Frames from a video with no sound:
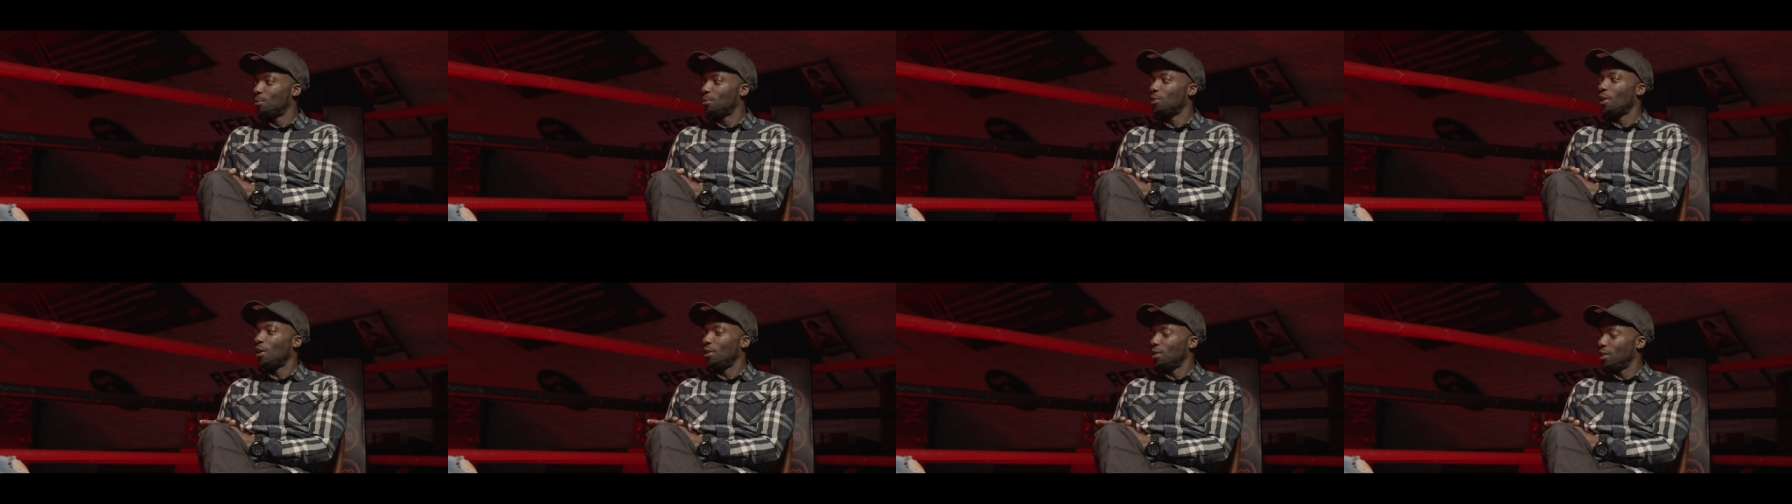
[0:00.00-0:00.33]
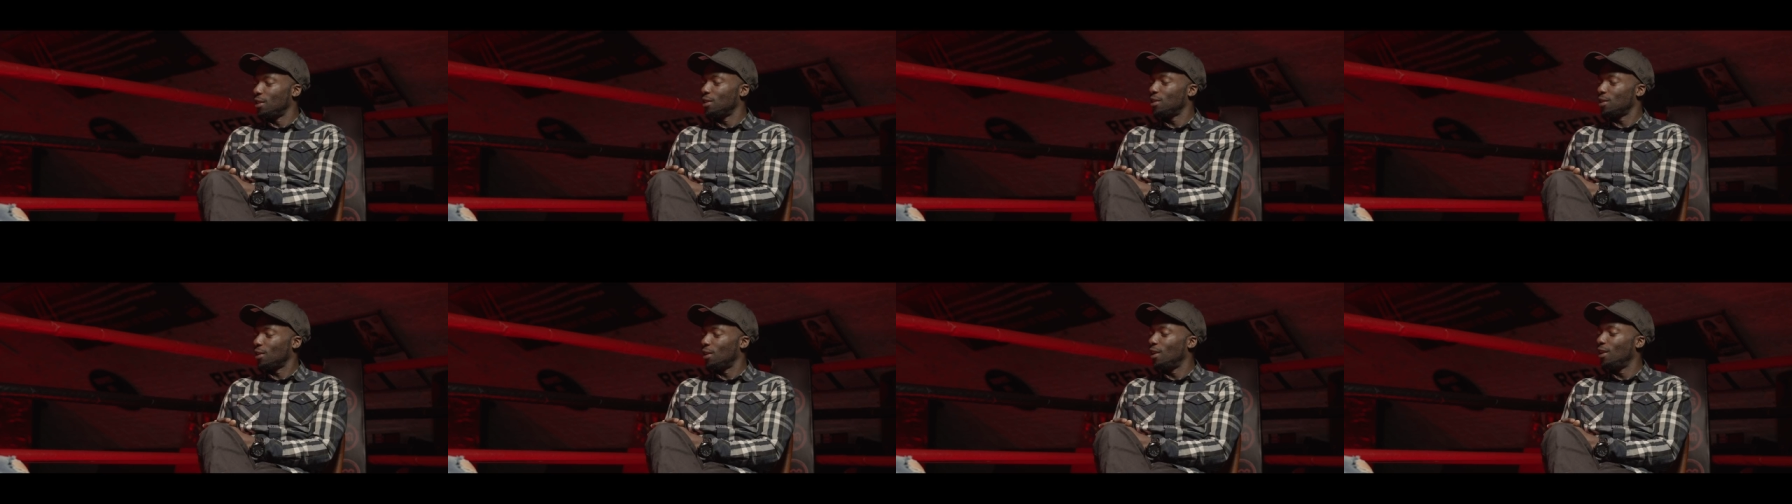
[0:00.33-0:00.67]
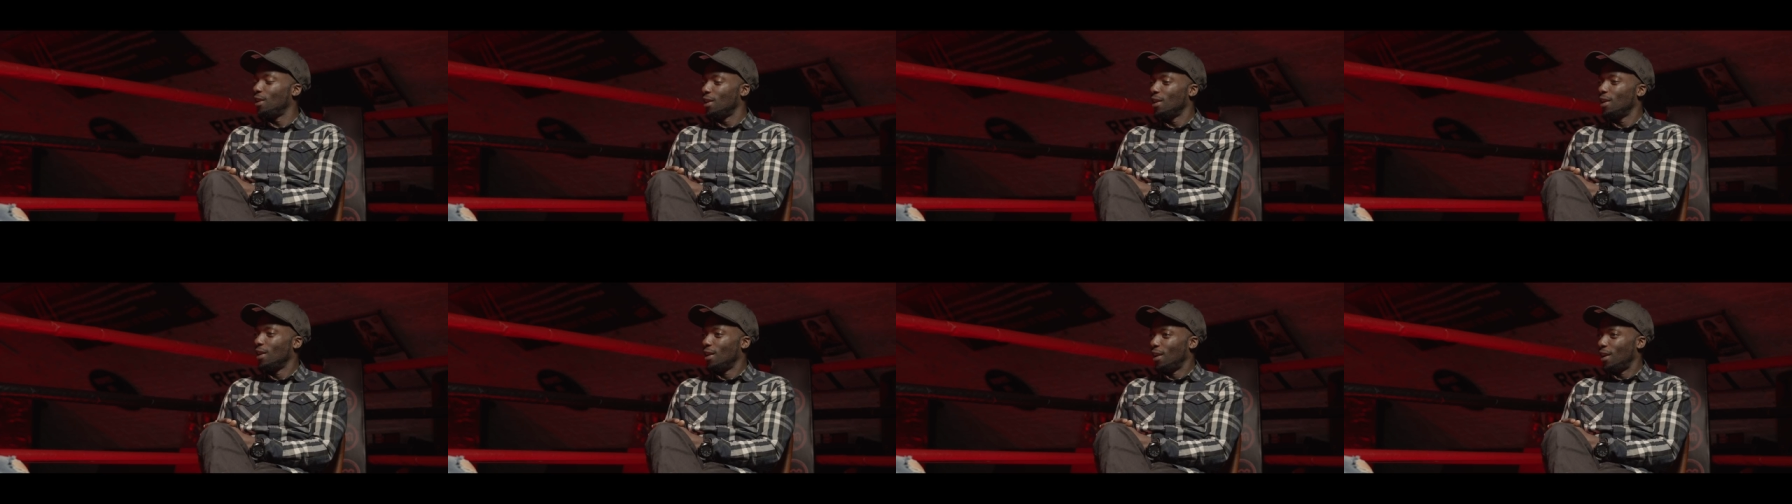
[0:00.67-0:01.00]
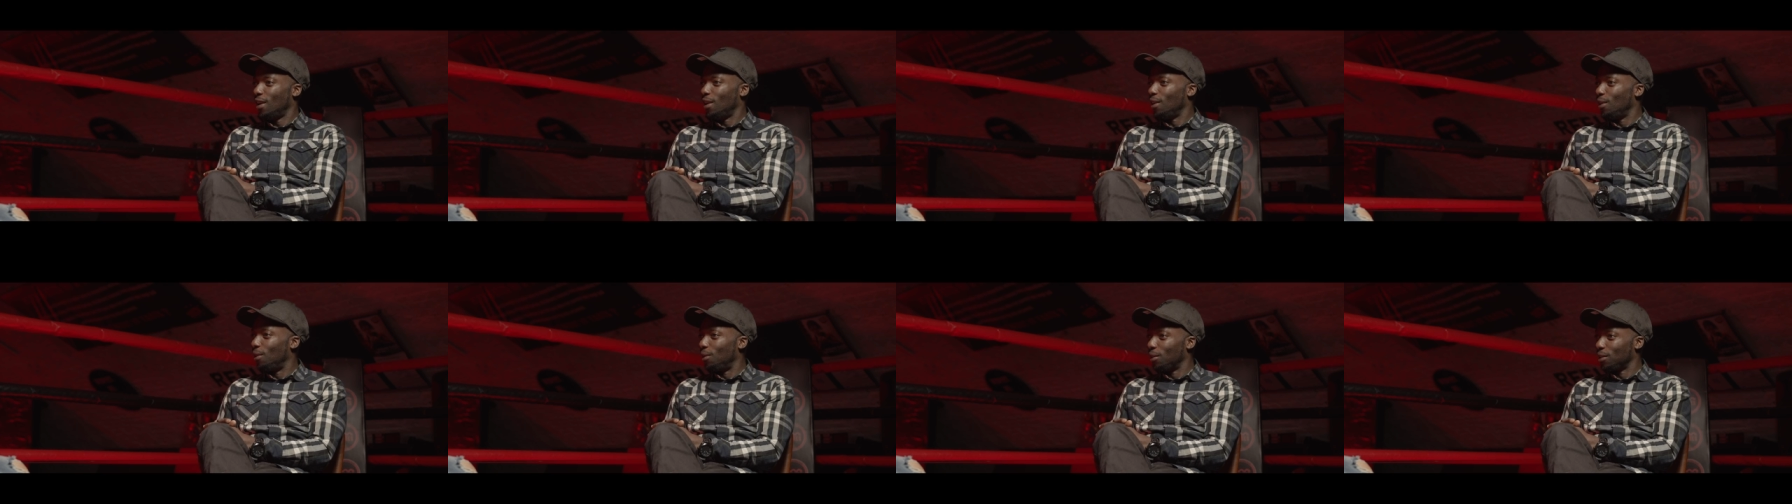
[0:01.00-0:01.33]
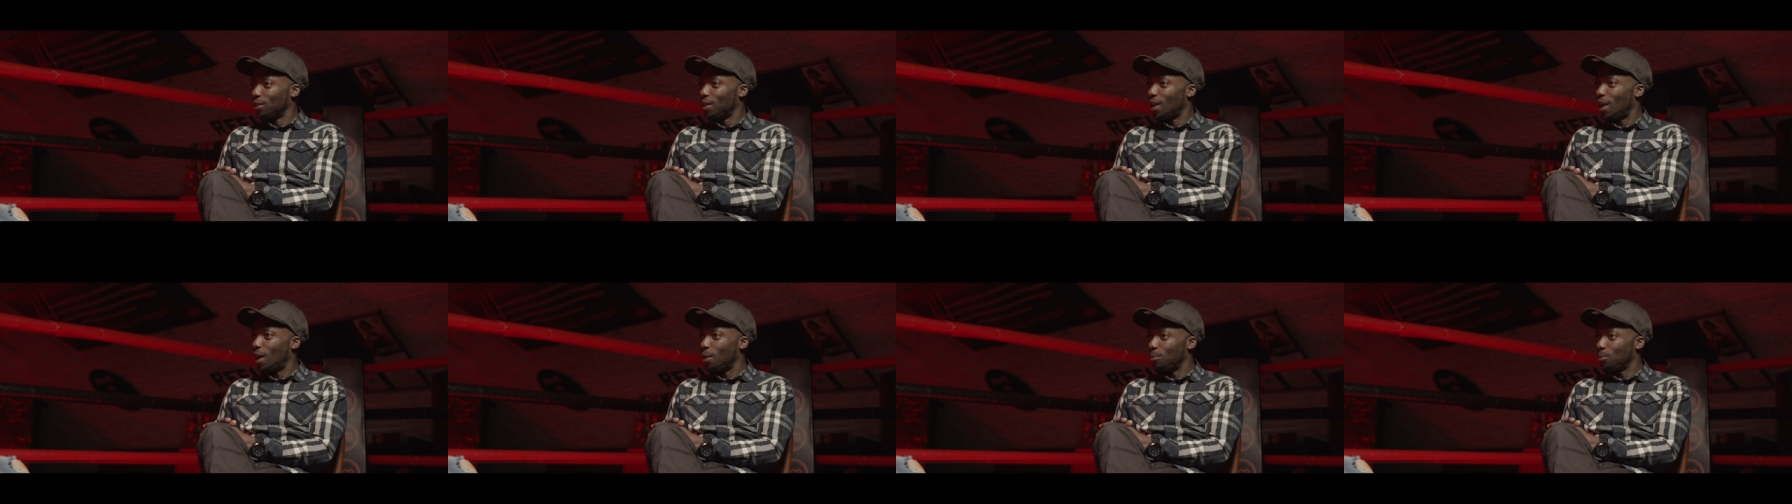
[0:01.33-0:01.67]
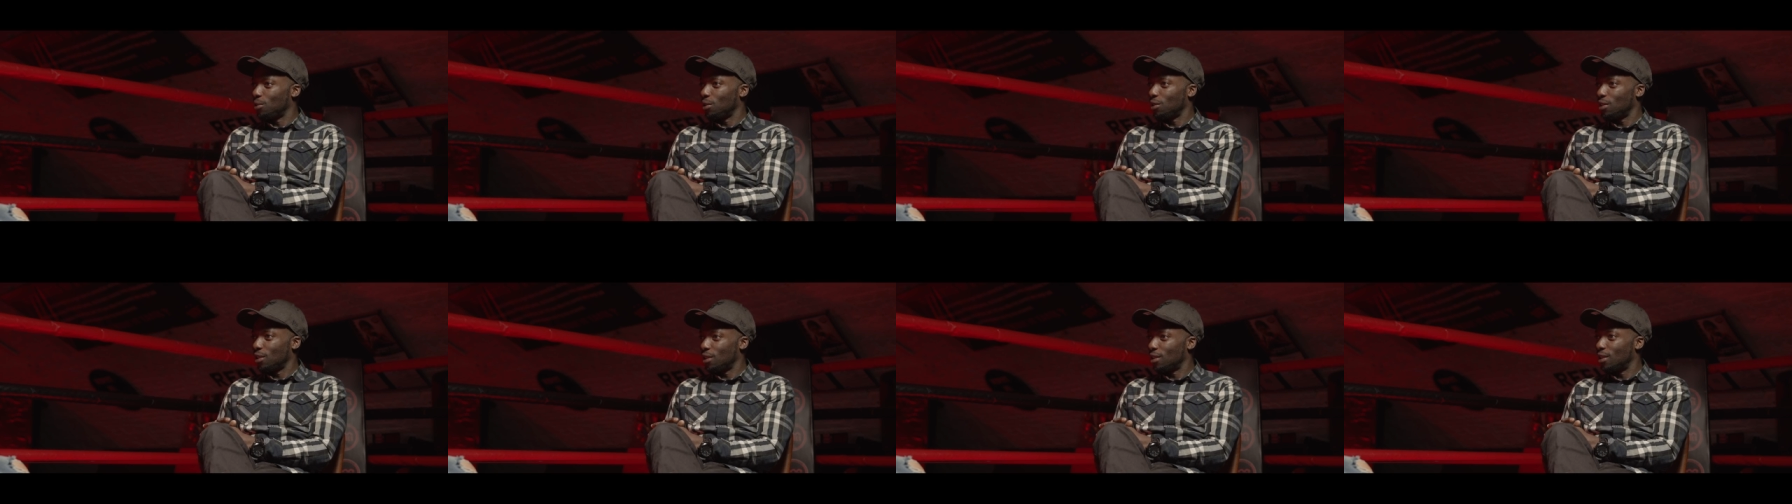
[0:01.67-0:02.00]
done this a long time,
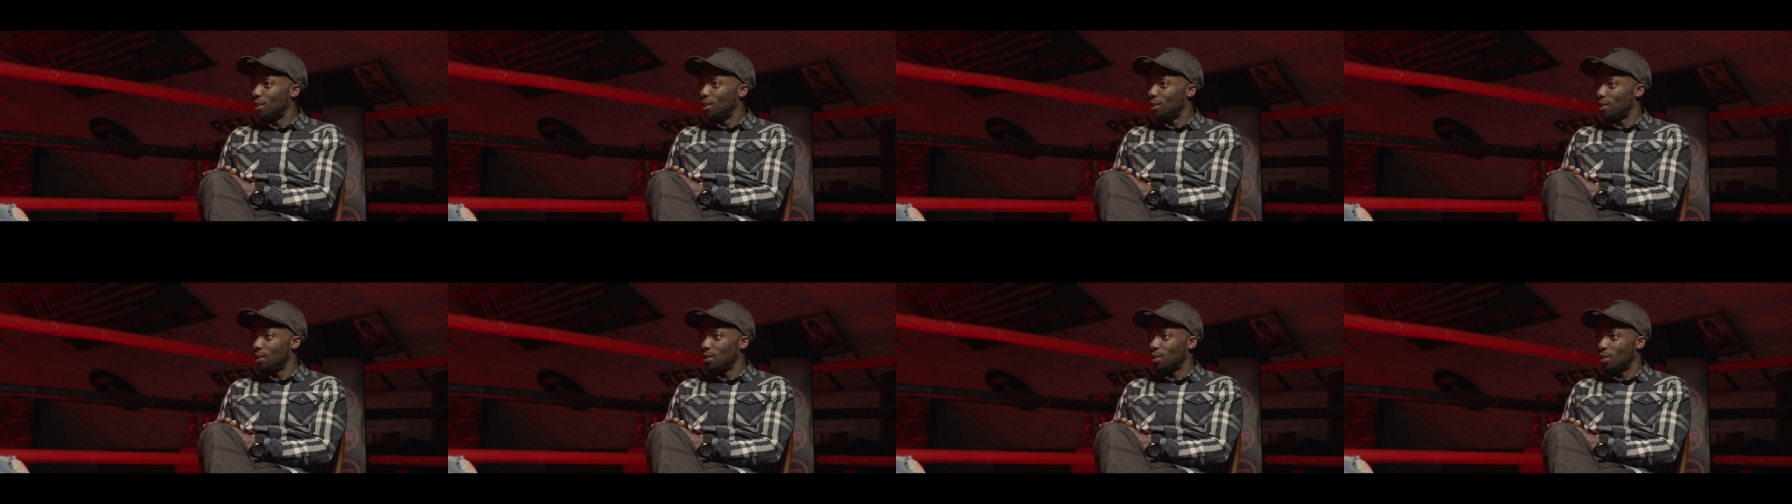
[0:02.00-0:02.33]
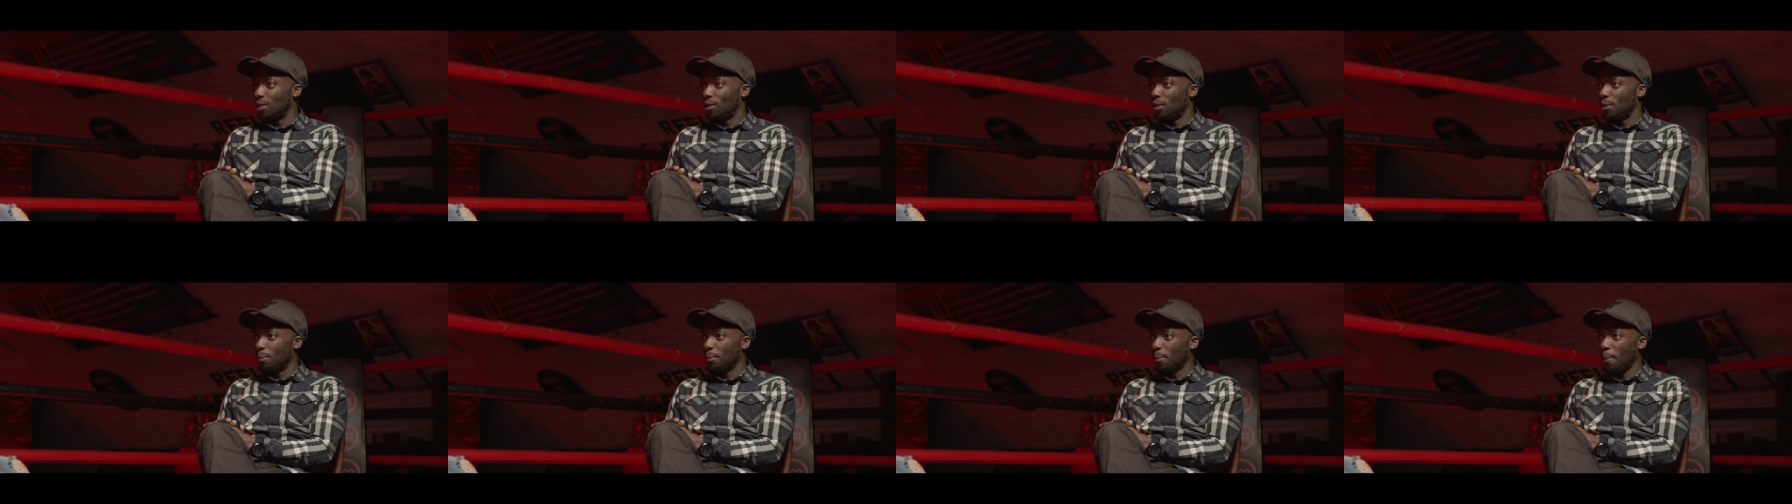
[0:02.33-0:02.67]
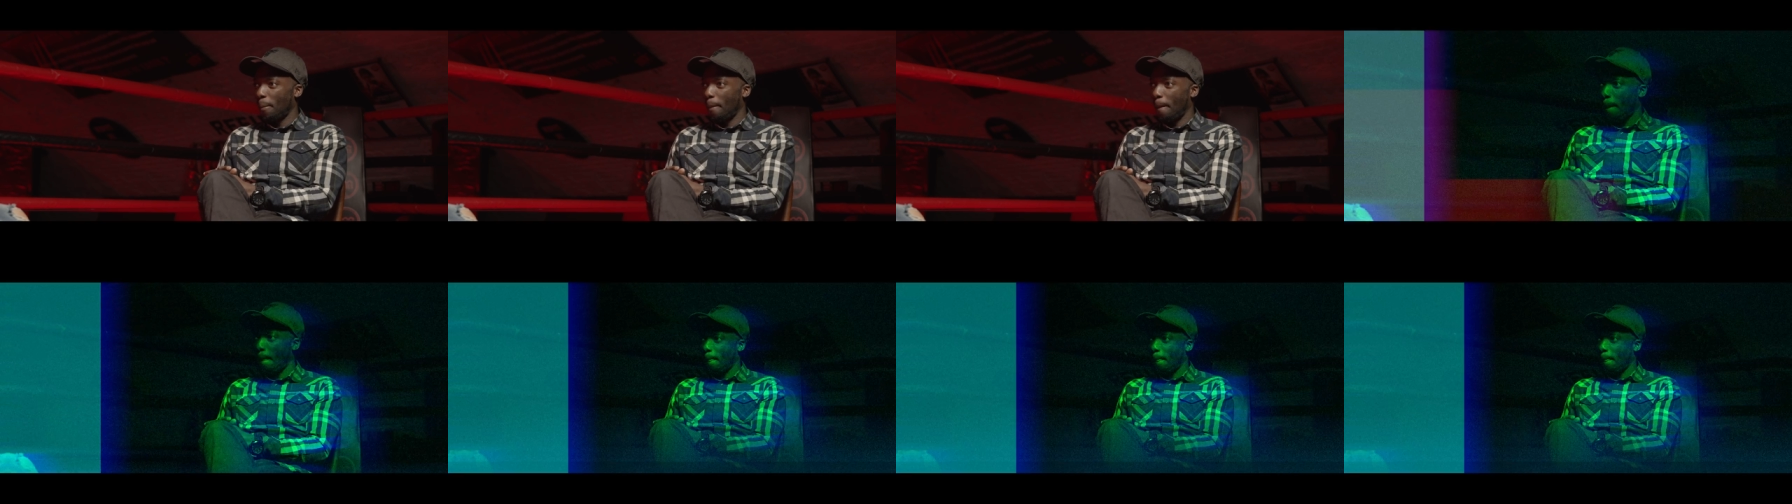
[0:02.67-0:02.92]
so just listen to them.